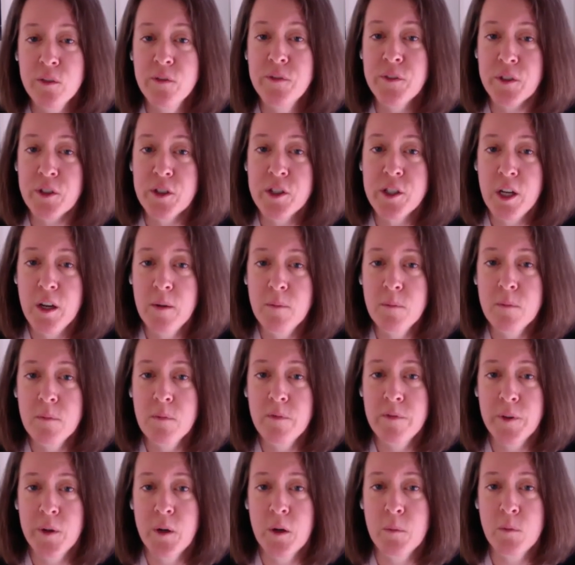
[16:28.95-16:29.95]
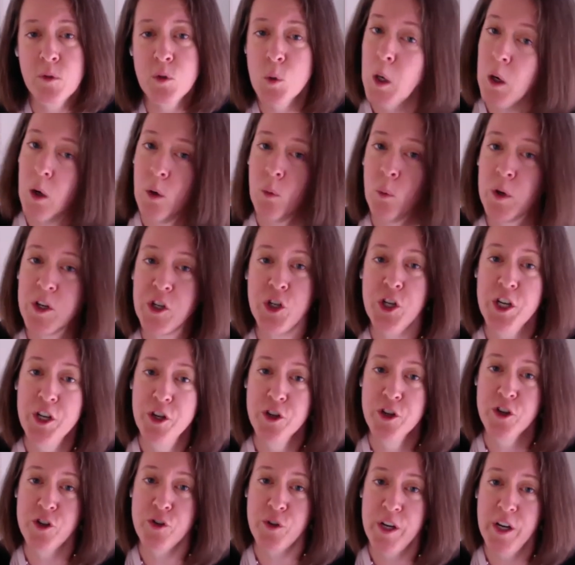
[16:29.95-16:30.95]
And so for some firms, well,
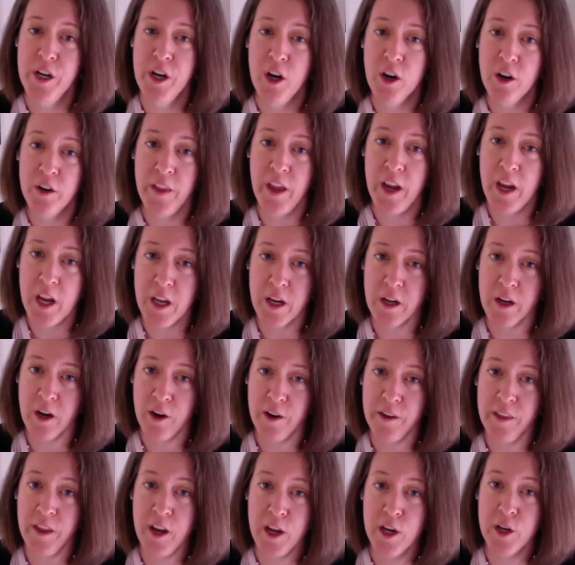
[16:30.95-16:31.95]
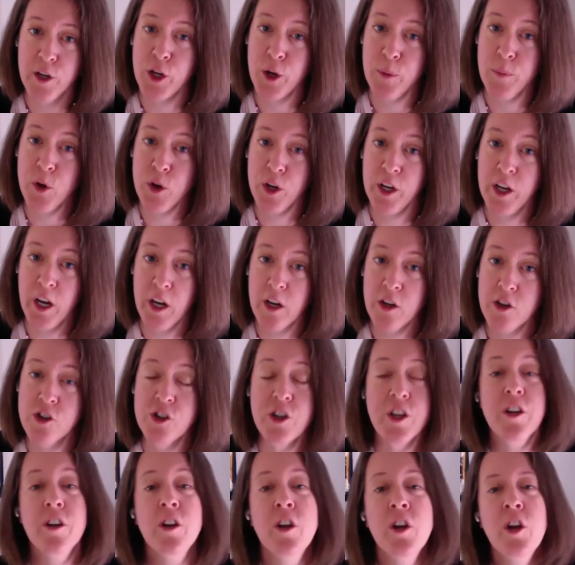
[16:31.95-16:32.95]
which industry are they in? Are they in
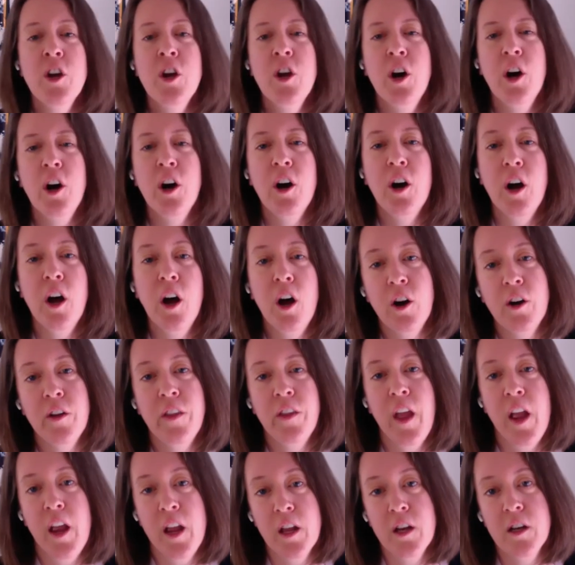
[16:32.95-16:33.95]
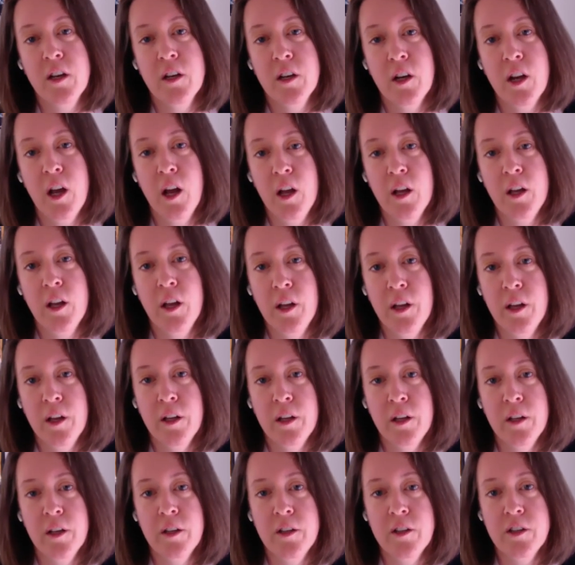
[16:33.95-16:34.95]
communication? Uh, are they in
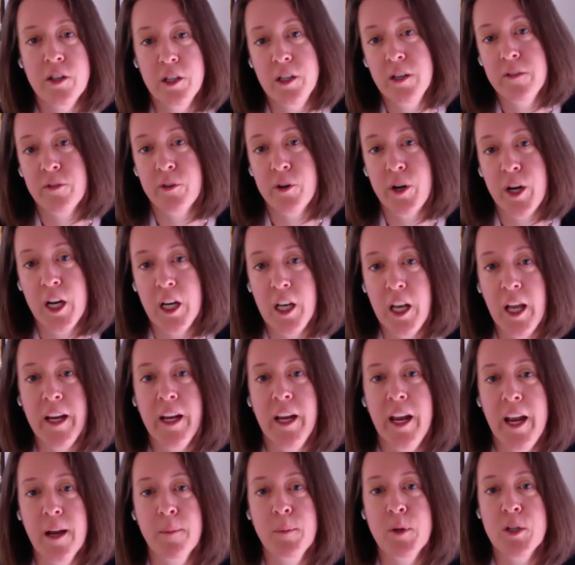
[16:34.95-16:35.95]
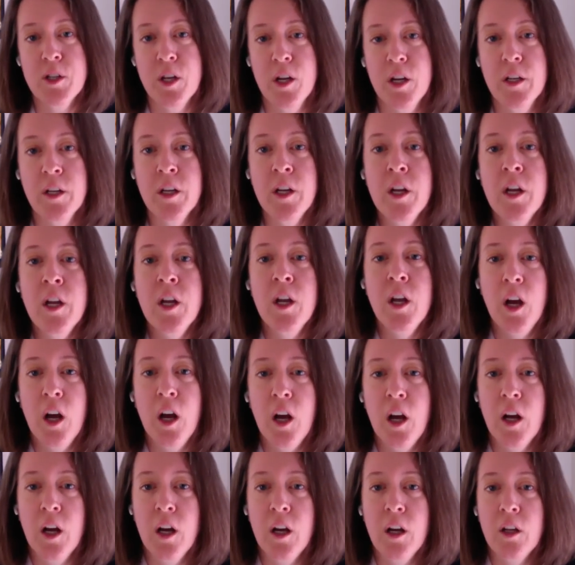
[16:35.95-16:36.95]
uh, delivery like Amazon?
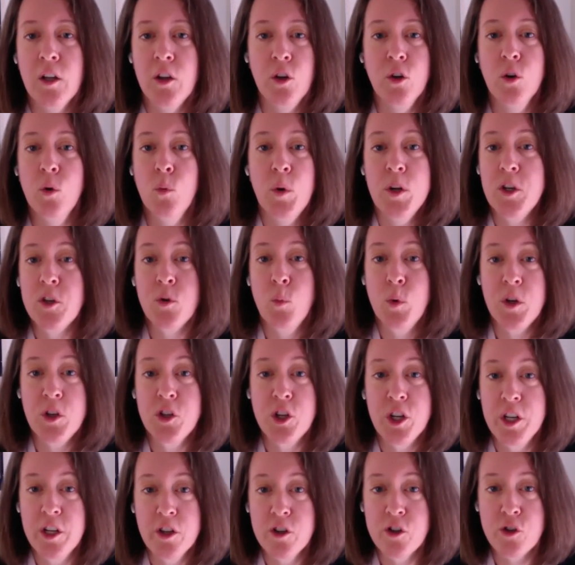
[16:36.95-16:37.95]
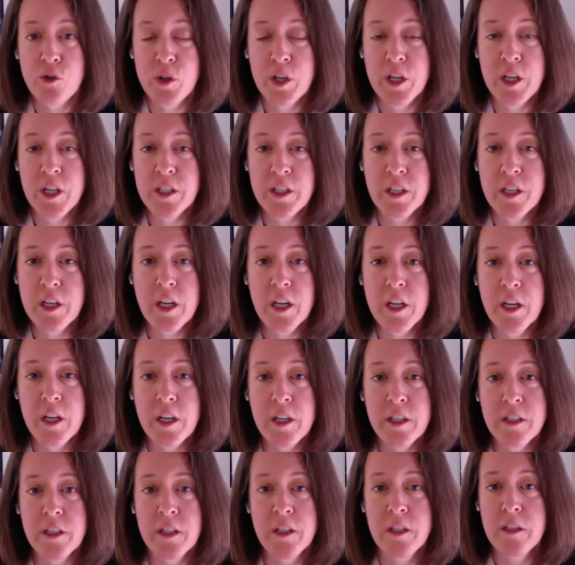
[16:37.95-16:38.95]
Uh, you know, which, which industry is
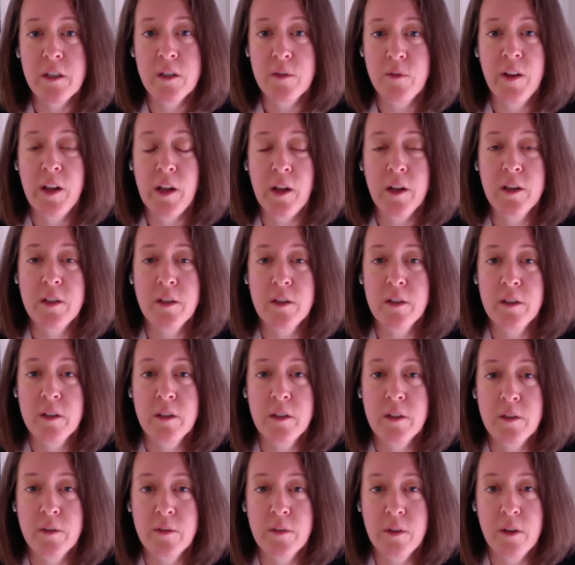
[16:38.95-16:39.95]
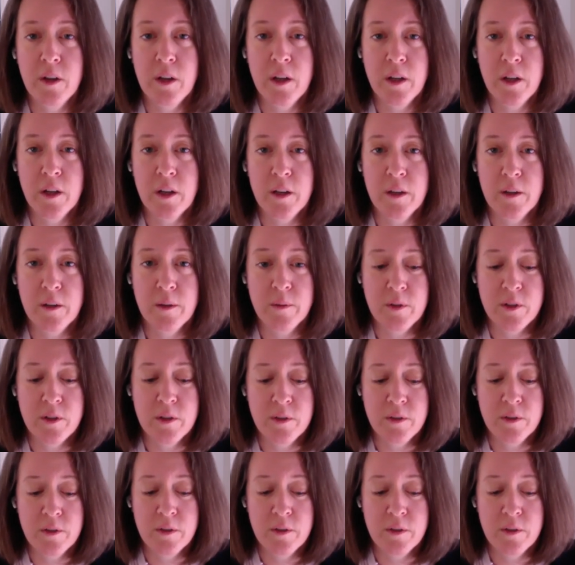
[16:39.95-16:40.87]
it in? Is it about, uh,